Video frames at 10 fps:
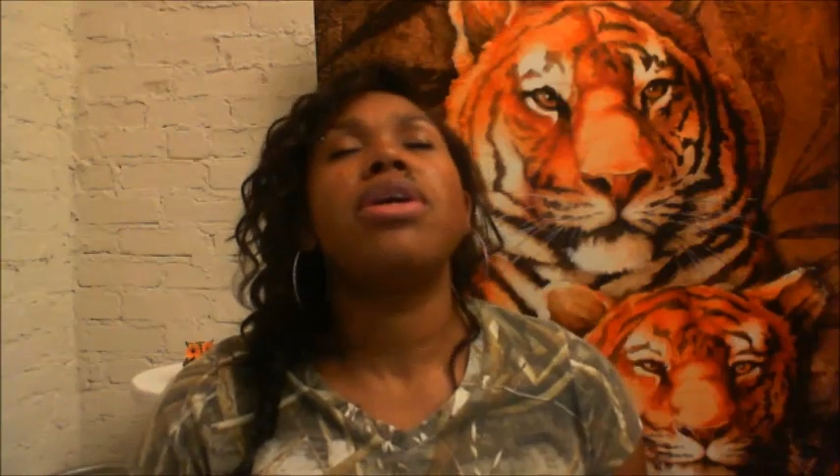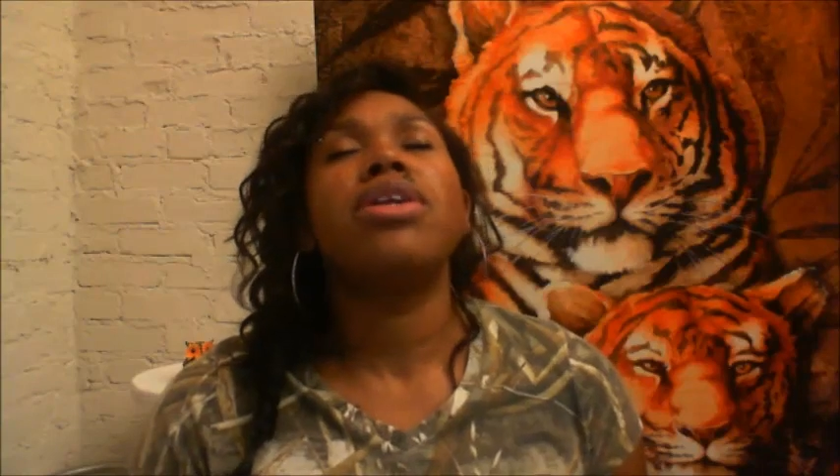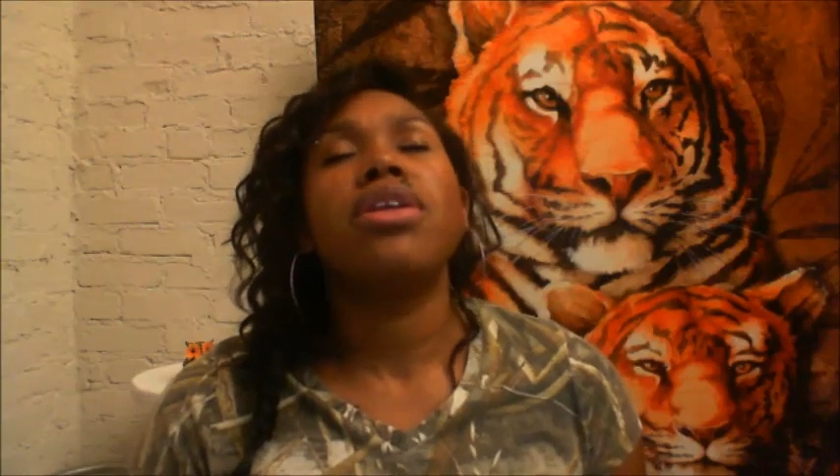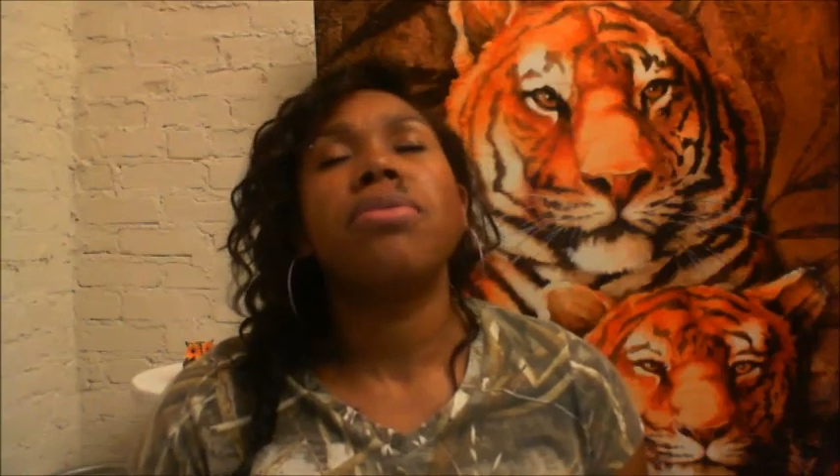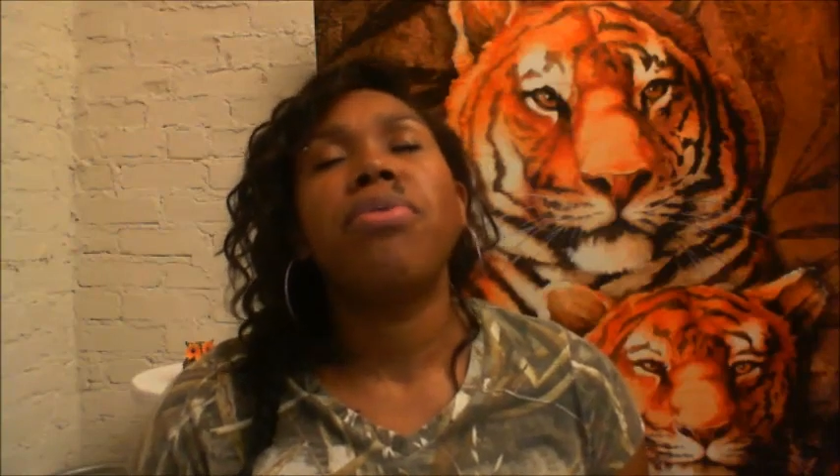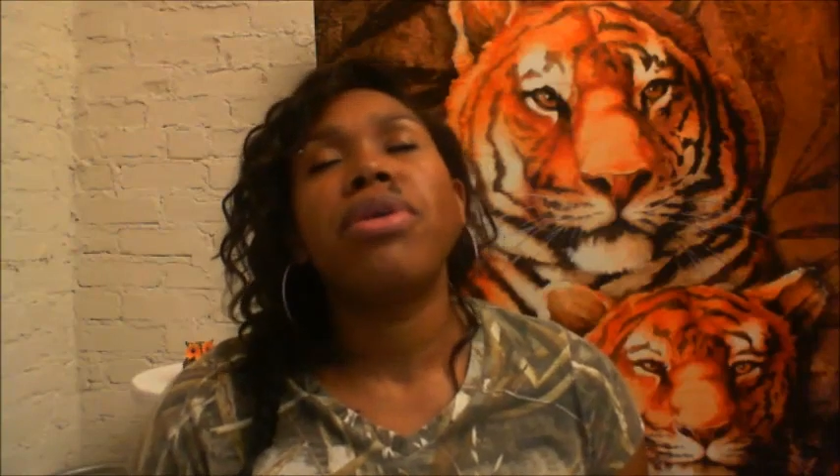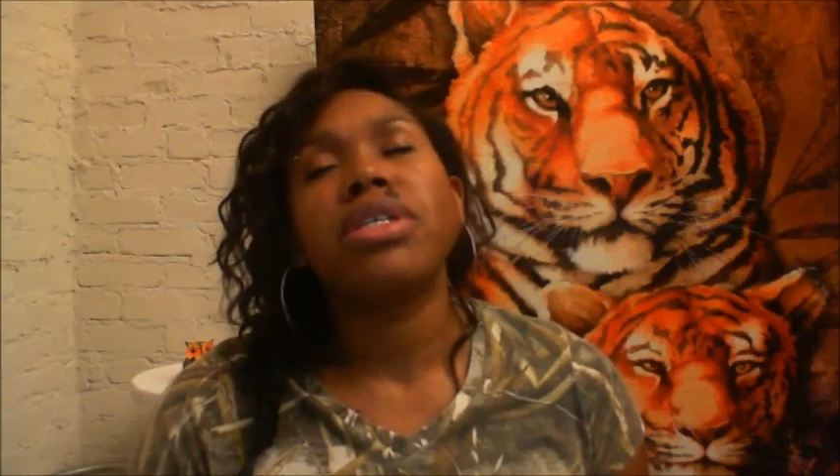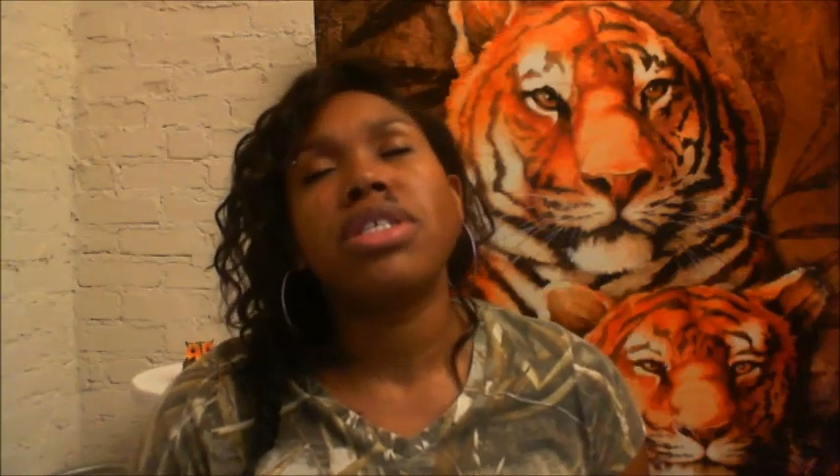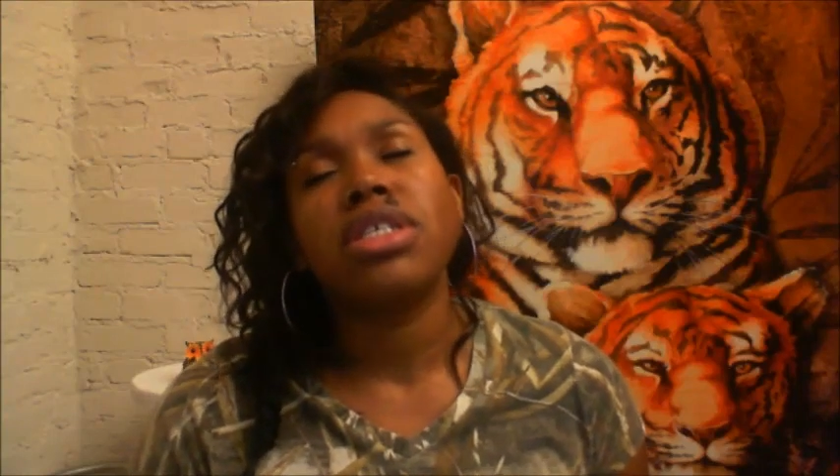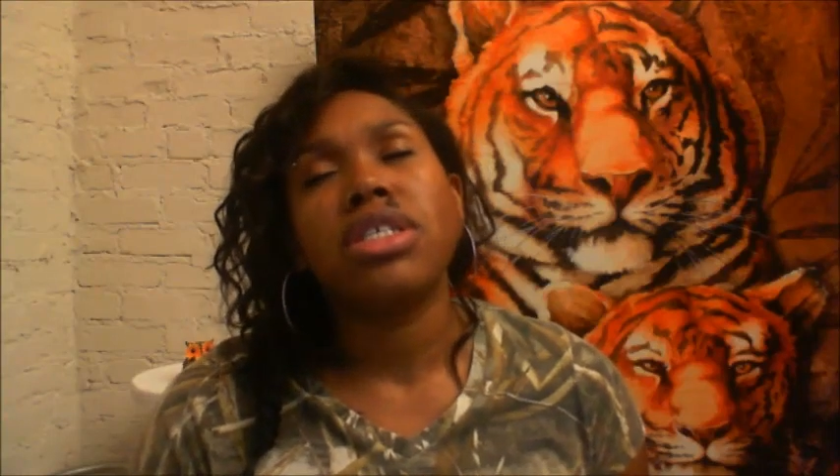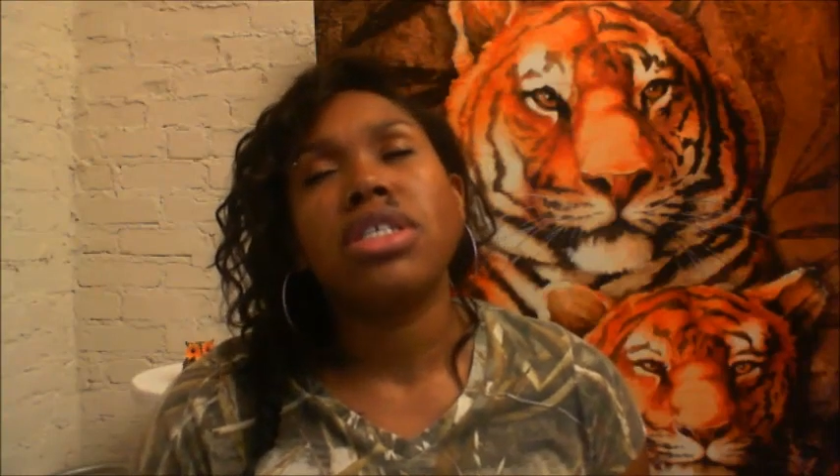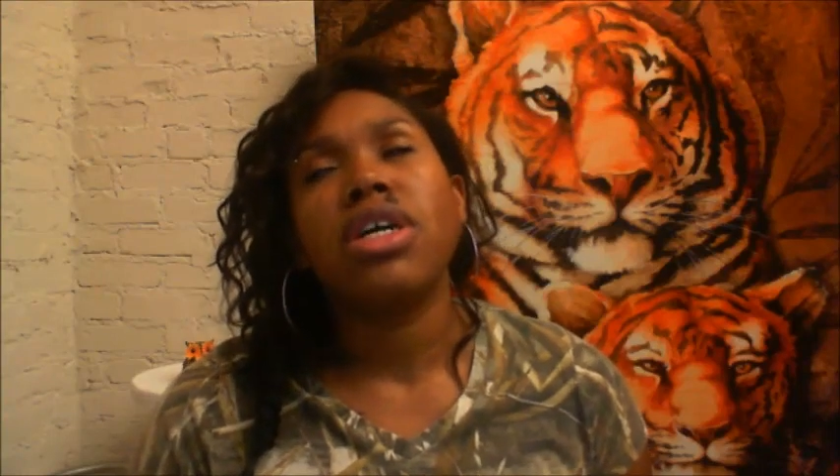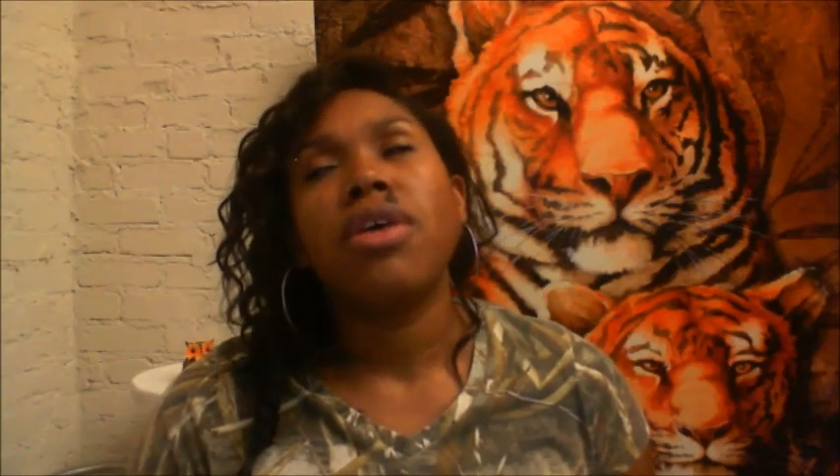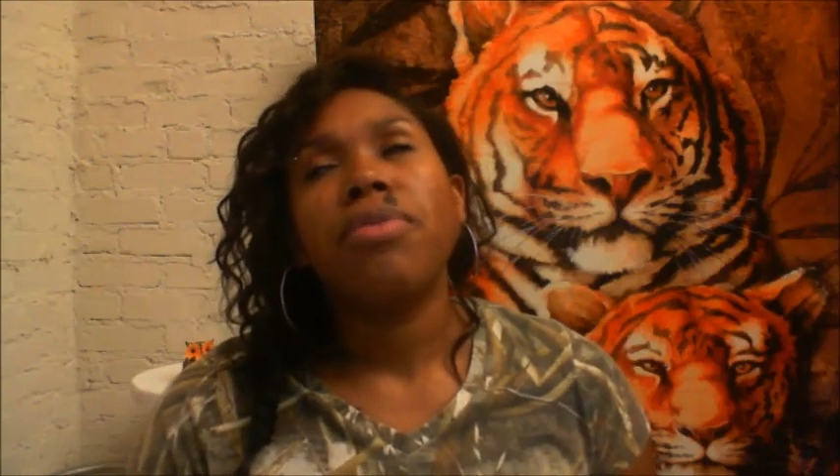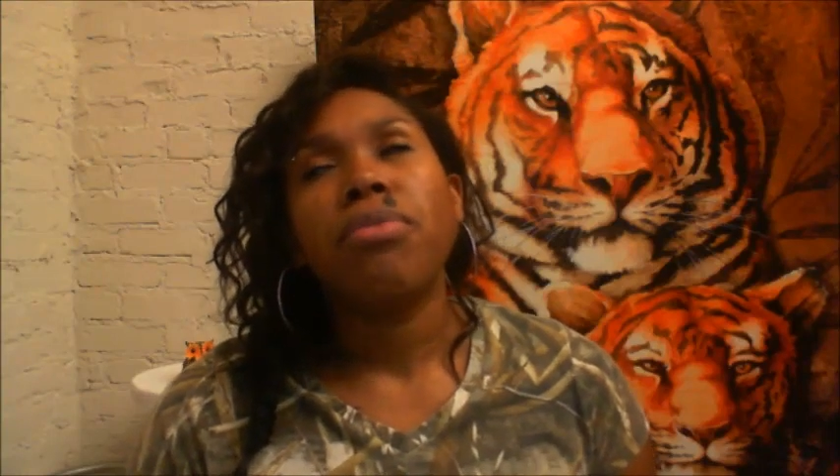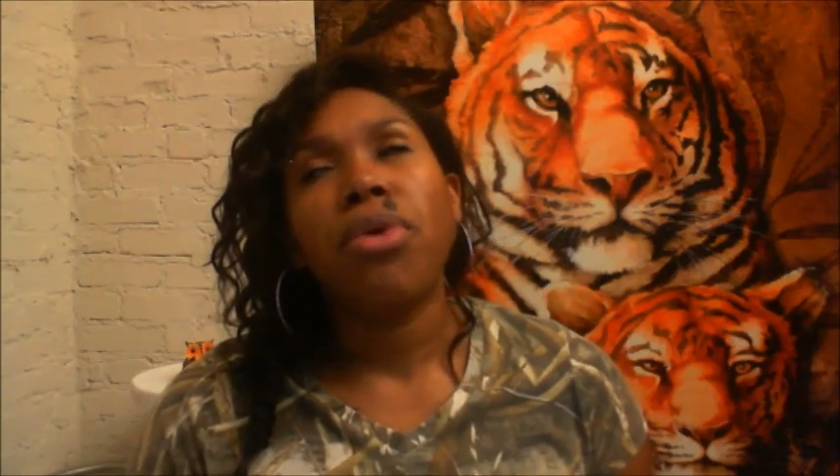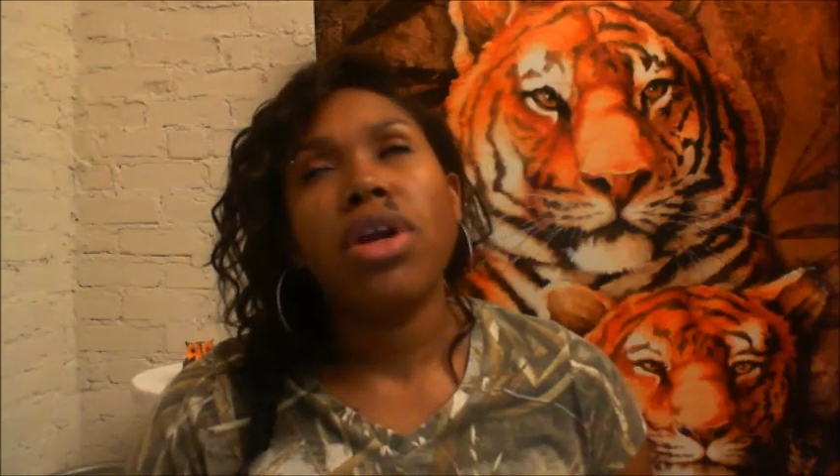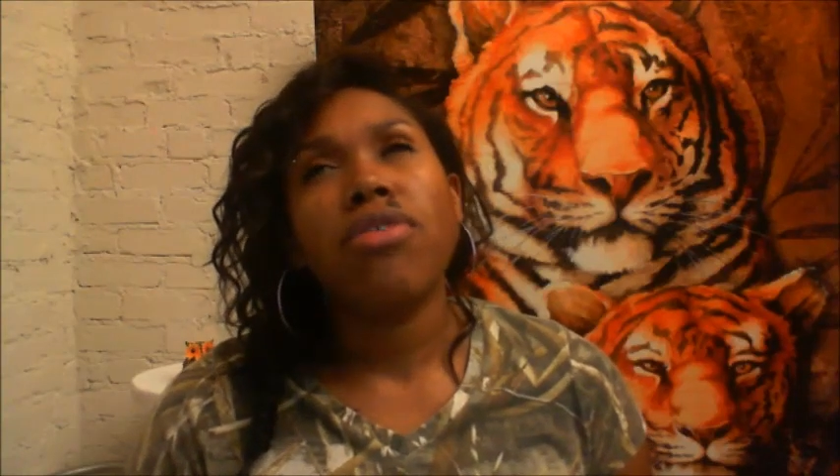another person's point